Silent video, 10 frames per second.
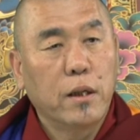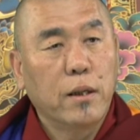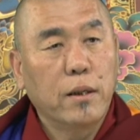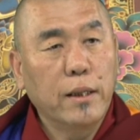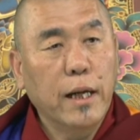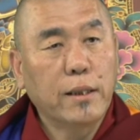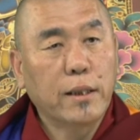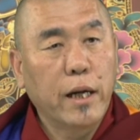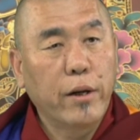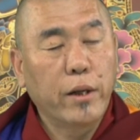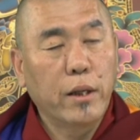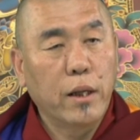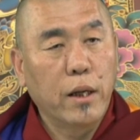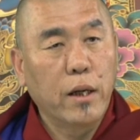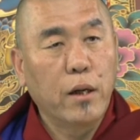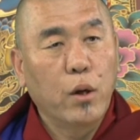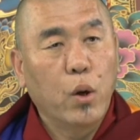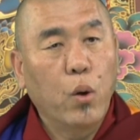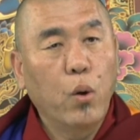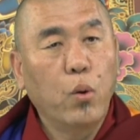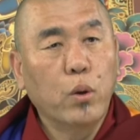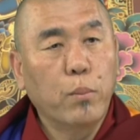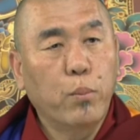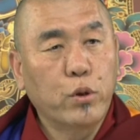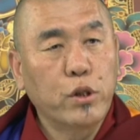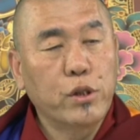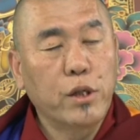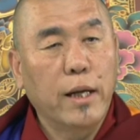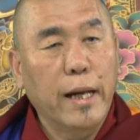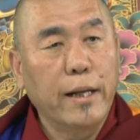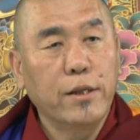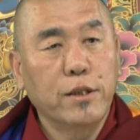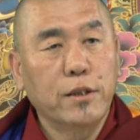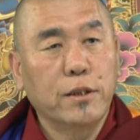that carrying all the potential energies.